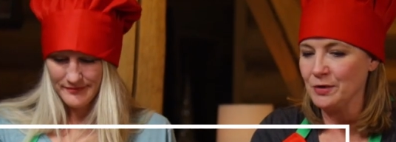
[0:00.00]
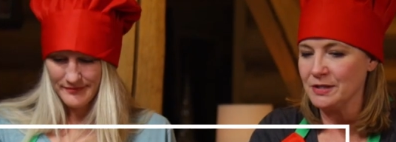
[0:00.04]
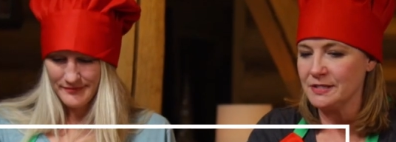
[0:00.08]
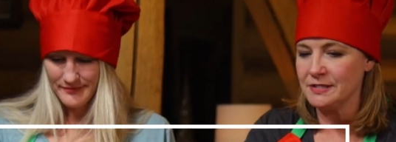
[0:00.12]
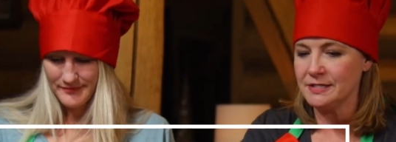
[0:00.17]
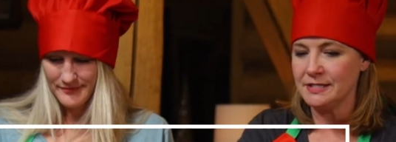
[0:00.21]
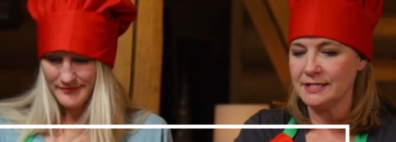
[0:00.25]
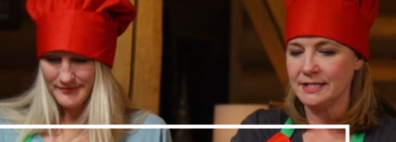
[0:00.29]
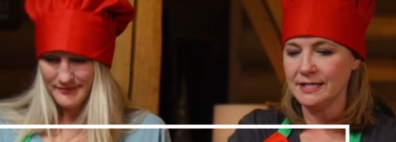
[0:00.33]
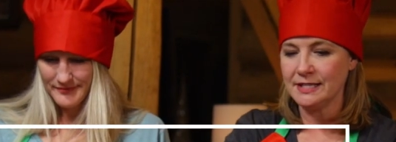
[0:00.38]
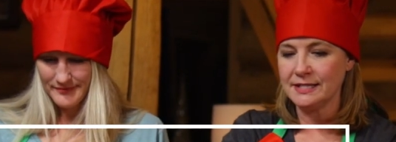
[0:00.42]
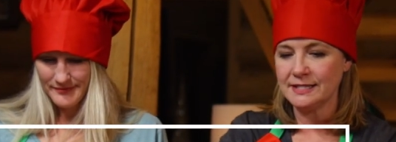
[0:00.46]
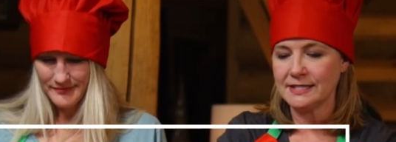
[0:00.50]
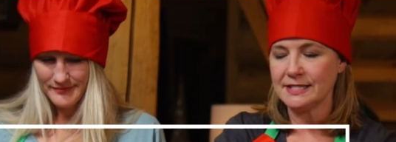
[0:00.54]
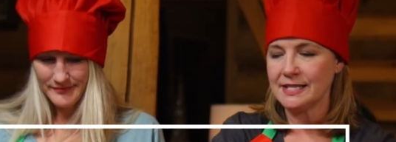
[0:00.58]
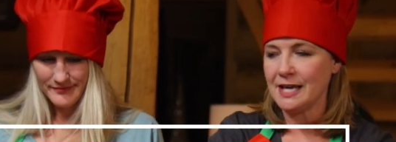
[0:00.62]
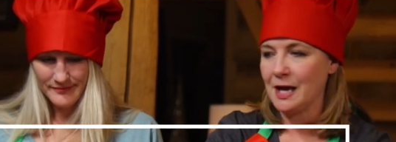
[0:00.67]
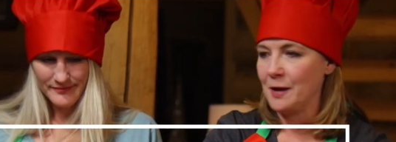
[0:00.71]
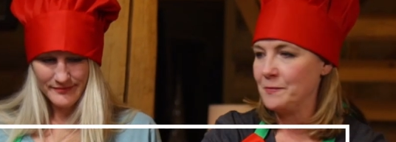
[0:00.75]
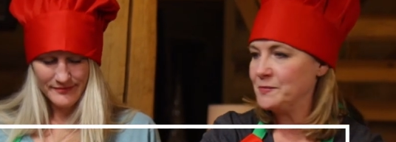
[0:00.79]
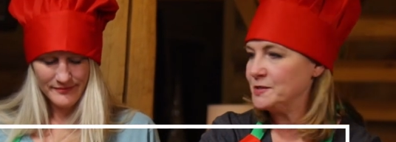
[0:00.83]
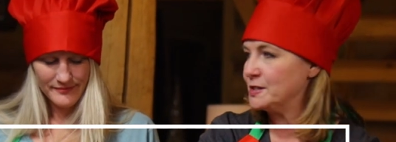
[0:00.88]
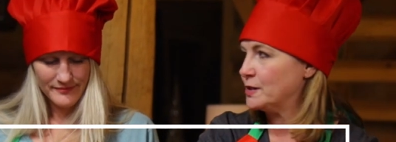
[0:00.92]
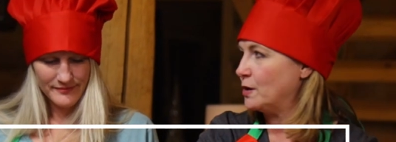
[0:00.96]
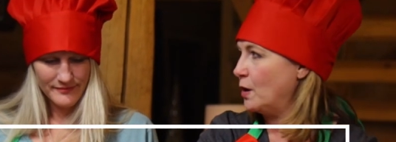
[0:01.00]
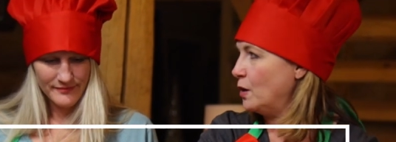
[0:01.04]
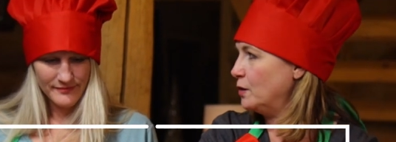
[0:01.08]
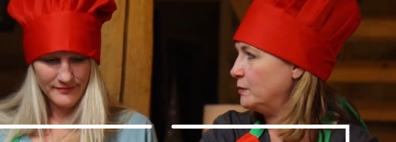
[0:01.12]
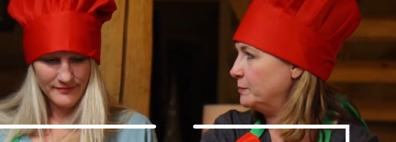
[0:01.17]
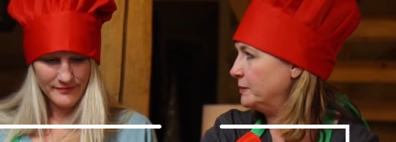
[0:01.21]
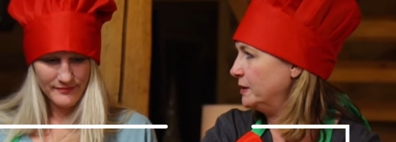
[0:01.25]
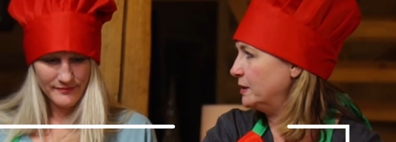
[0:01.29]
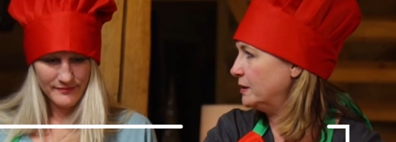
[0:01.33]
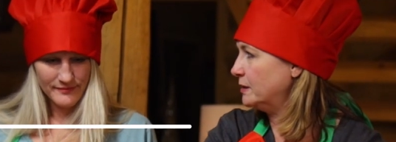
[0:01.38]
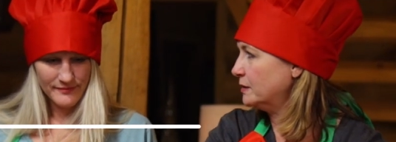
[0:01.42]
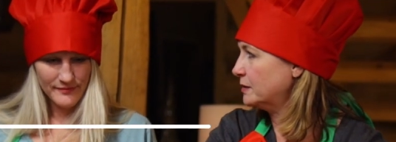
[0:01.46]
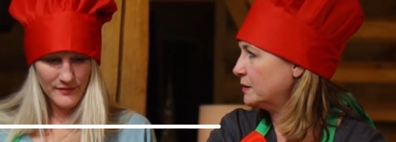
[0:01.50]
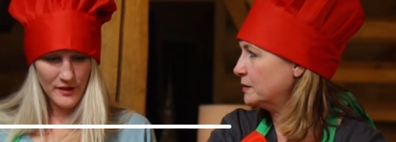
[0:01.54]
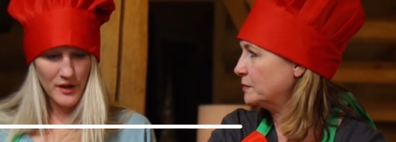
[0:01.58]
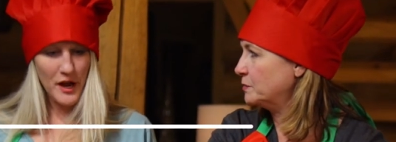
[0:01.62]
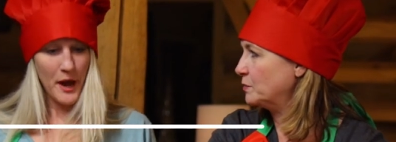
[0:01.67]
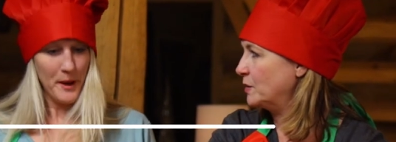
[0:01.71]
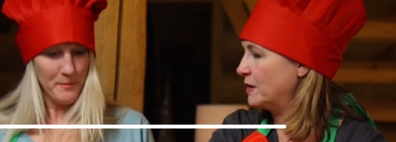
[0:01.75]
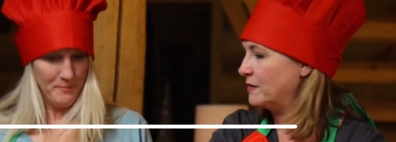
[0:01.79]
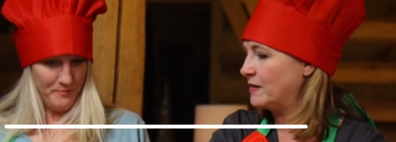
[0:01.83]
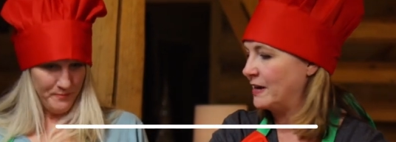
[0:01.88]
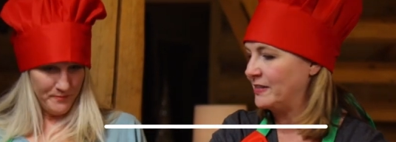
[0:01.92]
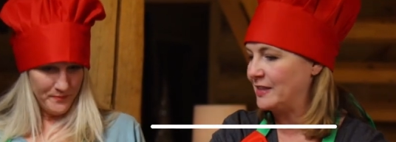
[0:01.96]
Speaker 1: with 6 cups of cold milk.
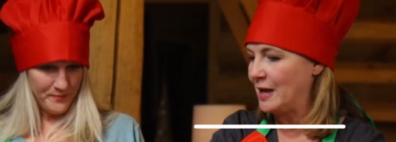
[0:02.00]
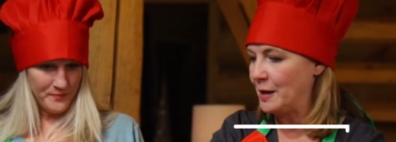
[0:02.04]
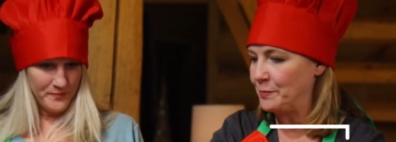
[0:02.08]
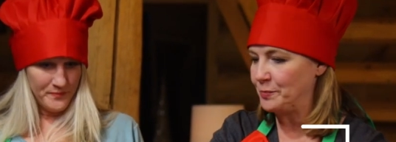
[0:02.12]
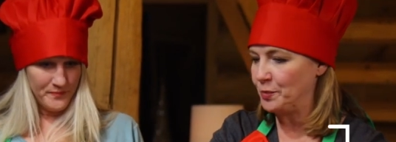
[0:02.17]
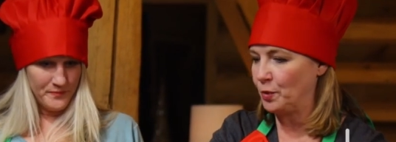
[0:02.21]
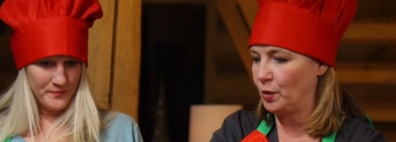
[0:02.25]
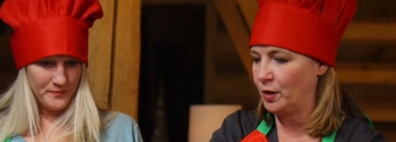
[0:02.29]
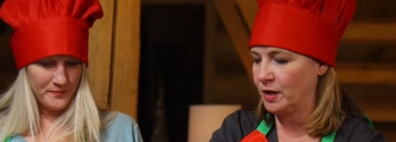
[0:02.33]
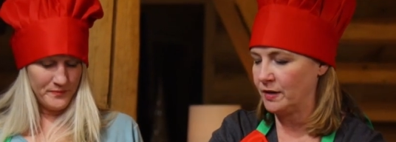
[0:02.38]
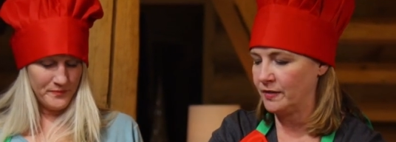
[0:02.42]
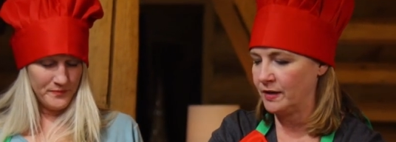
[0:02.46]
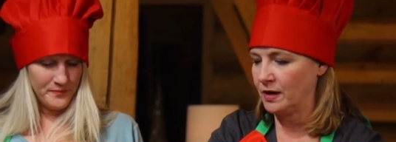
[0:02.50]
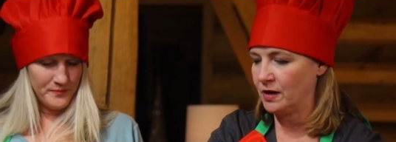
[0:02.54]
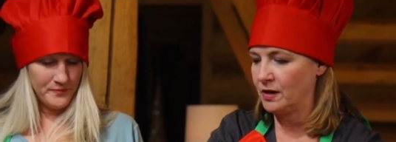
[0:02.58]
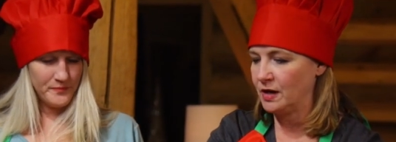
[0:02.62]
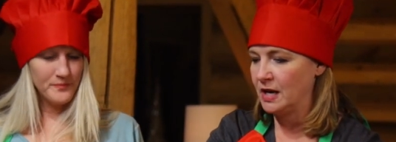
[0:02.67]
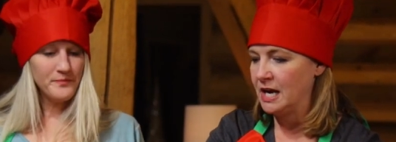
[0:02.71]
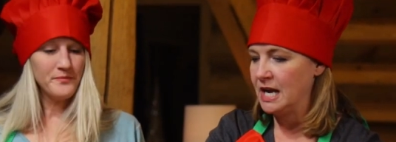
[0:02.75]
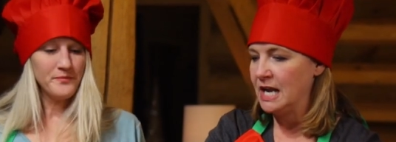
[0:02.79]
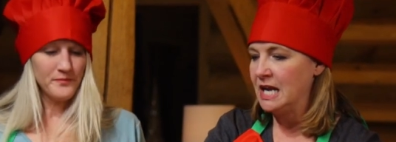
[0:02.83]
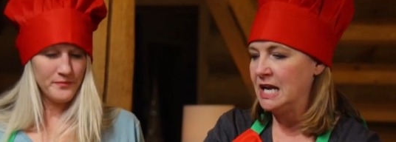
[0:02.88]
Okay, we've got that poured in there.